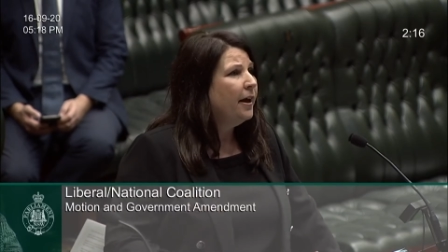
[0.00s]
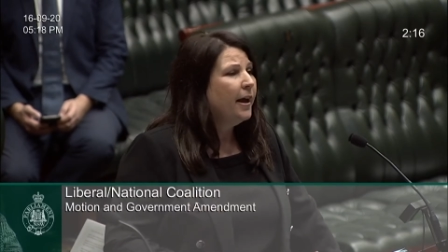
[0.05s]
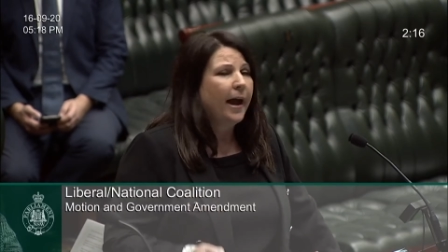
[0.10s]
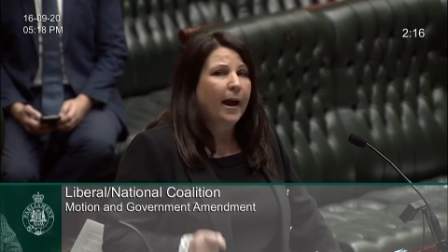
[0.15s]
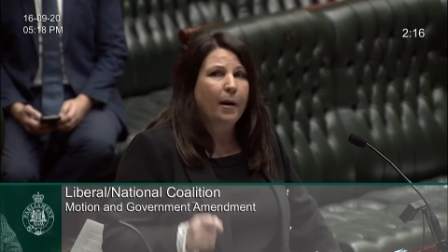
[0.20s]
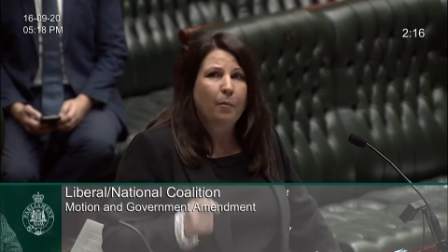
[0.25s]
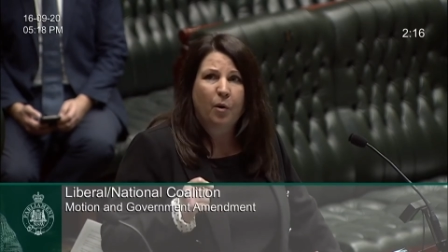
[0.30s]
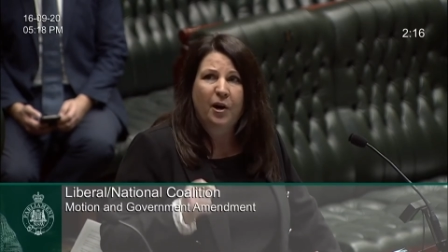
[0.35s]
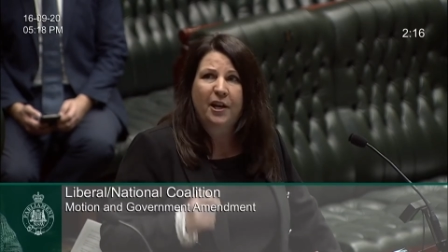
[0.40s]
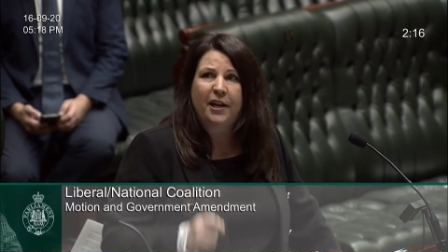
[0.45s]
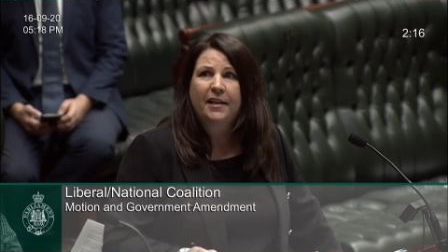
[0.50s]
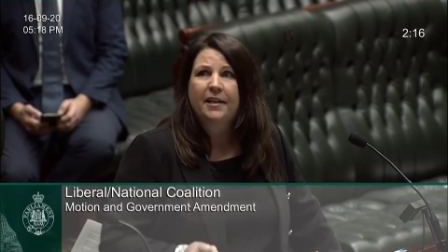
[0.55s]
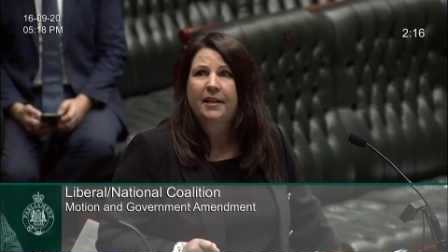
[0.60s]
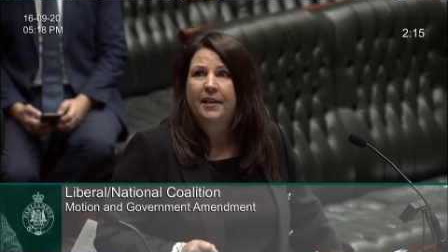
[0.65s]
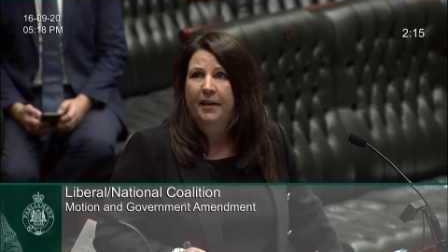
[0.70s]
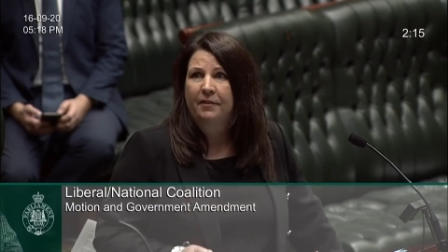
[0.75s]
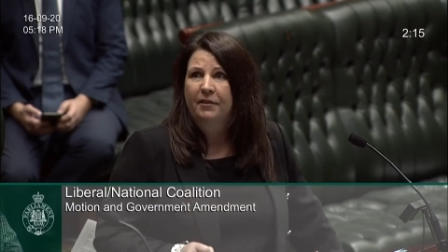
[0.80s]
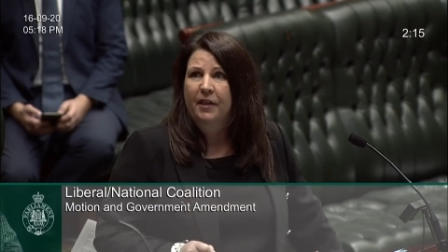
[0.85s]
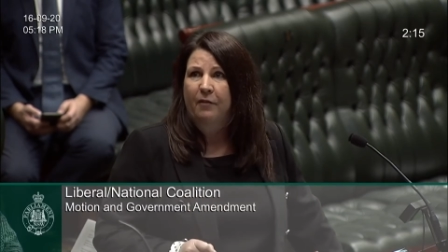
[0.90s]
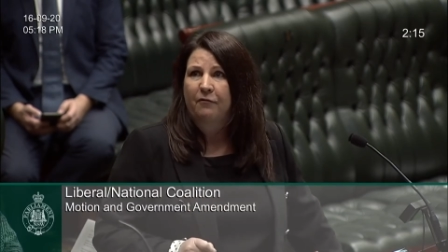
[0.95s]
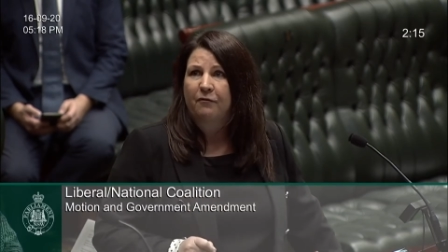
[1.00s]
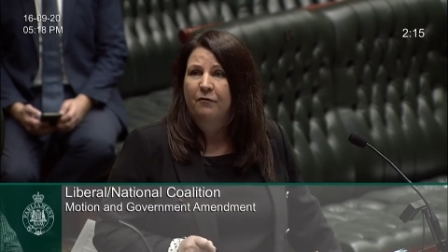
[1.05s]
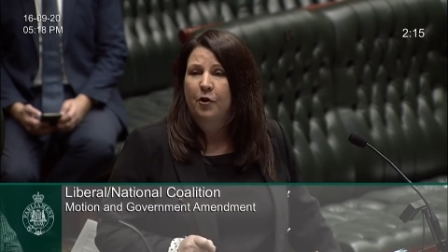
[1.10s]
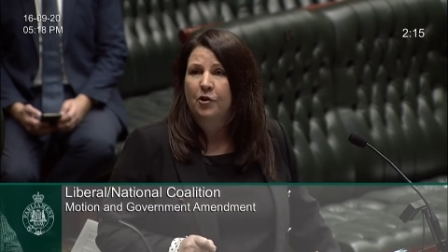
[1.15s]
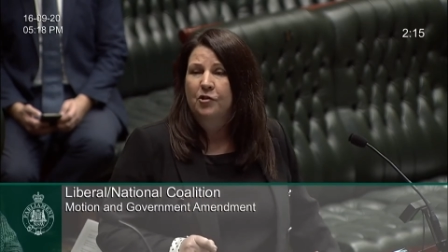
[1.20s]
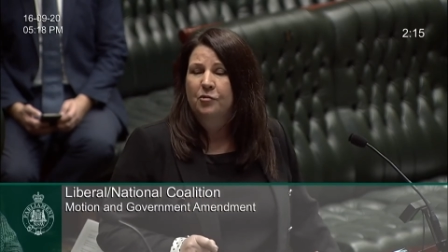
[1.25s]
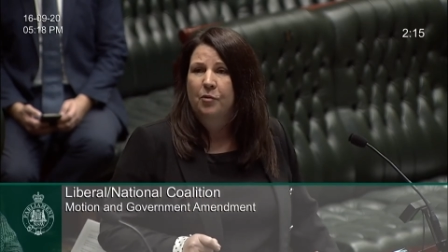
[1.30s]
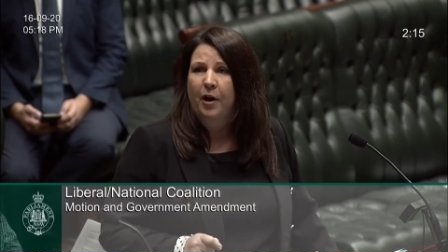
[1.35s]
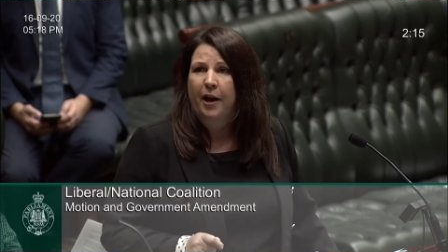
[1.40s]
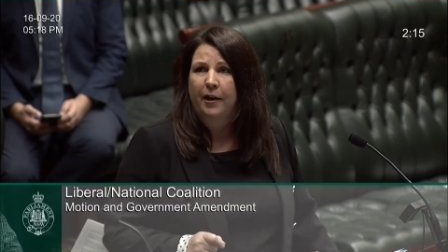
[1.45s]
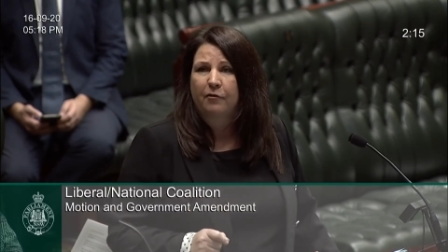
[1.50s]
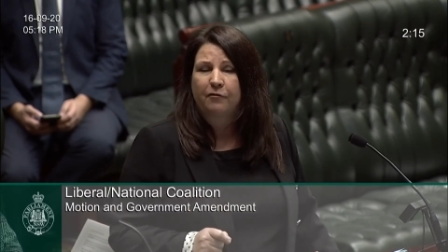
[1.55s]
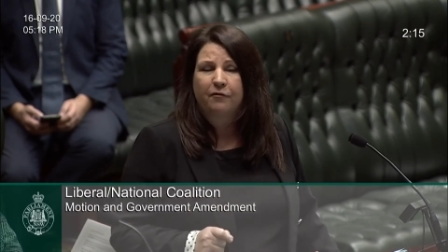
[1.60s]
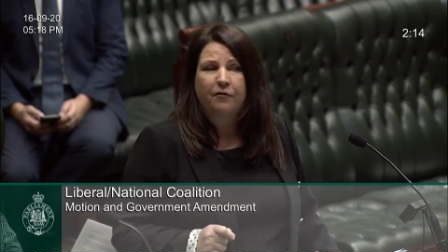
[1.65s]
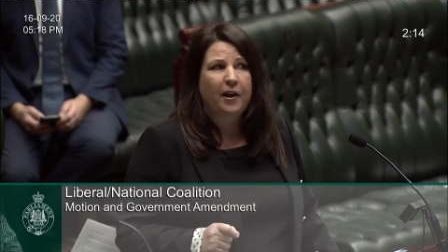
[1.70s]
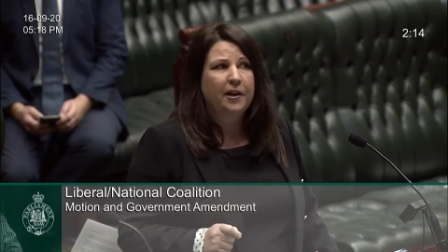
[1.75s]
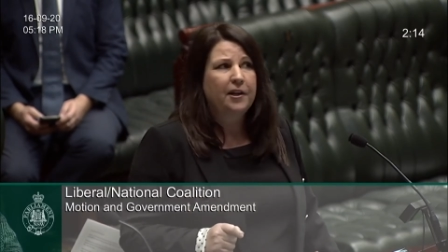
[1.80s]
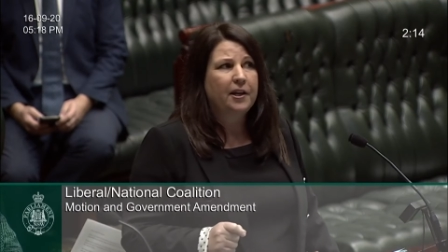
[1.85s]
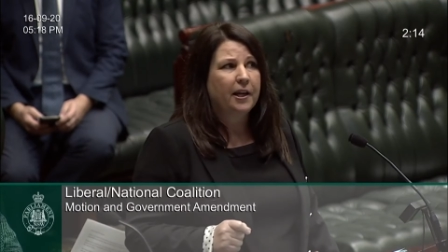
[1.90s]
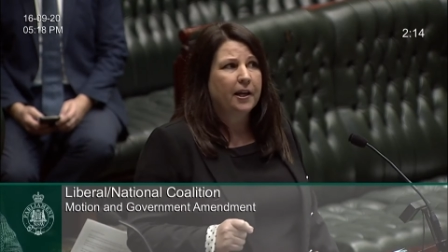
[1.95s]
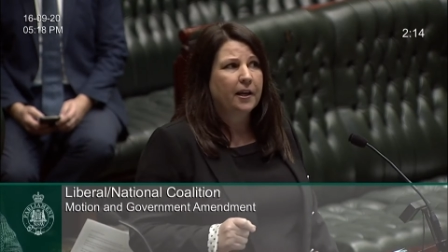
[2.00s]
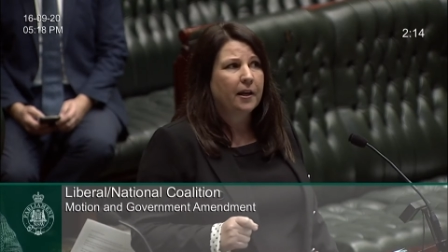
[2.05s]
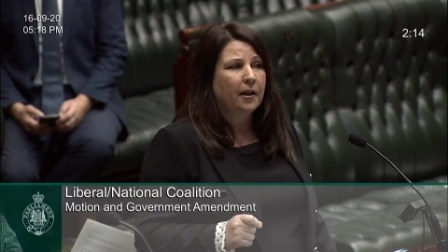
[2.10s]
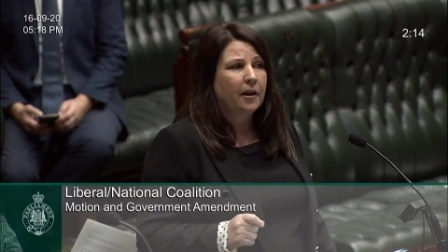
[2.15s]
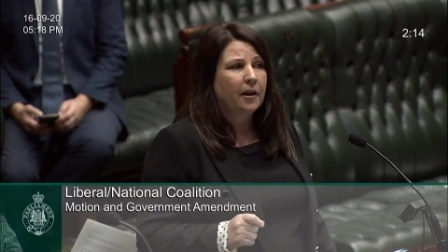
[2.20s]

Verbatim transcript: and we didn't get that first round of funding.